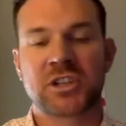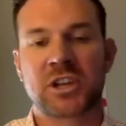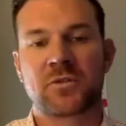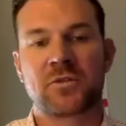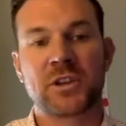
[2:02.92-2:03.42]

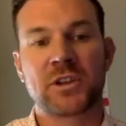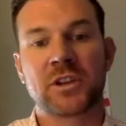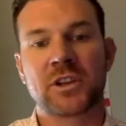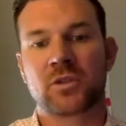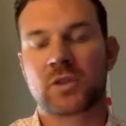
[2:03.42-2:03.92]

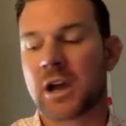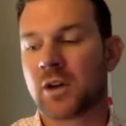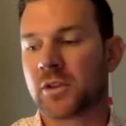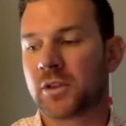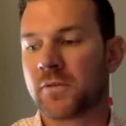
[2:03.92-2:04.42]
feeling
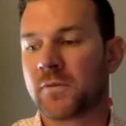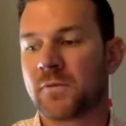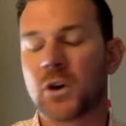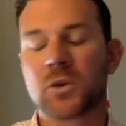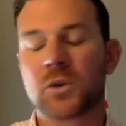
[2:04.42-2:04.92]
around the
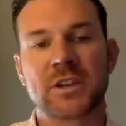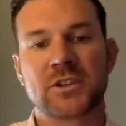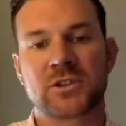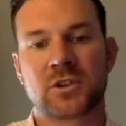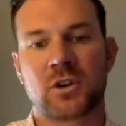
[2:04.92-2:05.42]

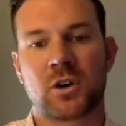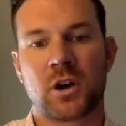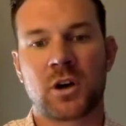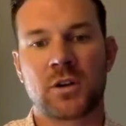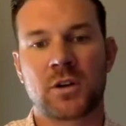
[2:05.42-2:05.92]
focus
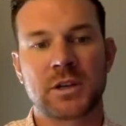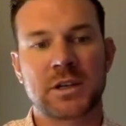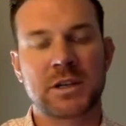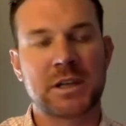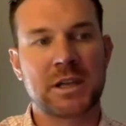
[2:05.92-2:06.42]
on
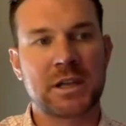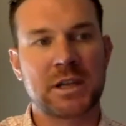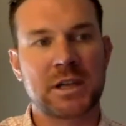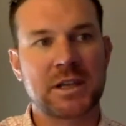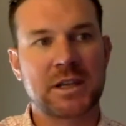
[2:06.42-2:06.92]

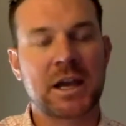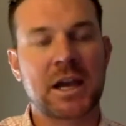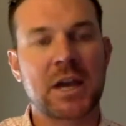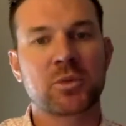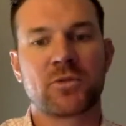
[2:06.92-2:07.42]
getting
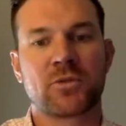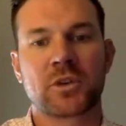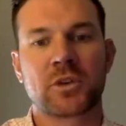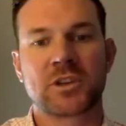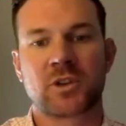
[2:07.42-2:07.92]

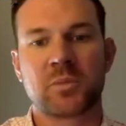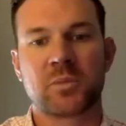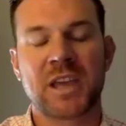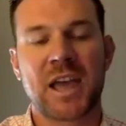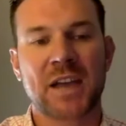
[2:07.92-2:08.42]
hyper-focused on
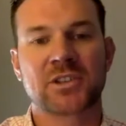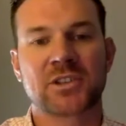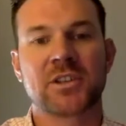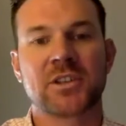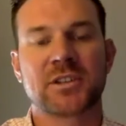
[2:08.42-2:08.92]
being
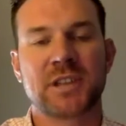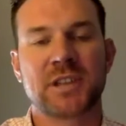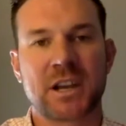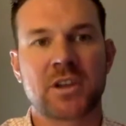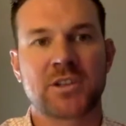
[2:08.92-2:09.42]
excellent in the
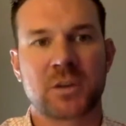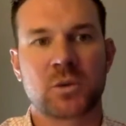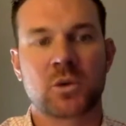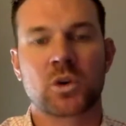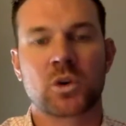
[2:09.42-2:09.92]
areas that we're
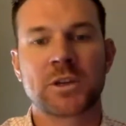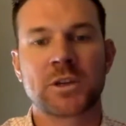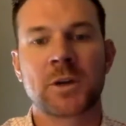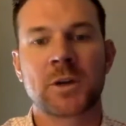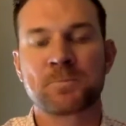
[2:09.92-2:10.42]
working
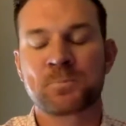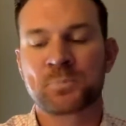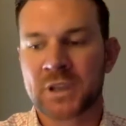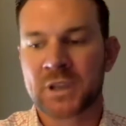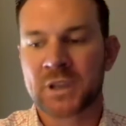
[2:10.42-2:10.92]
on,
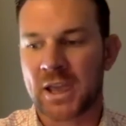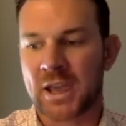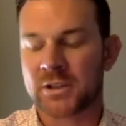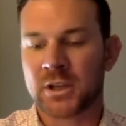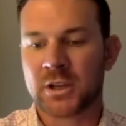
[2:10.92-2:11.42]

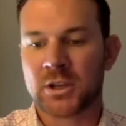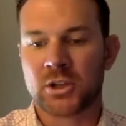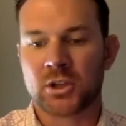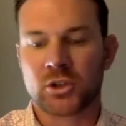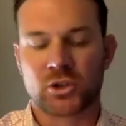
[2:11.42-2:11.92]
and
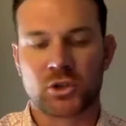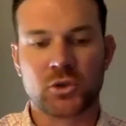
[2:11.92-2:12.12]
to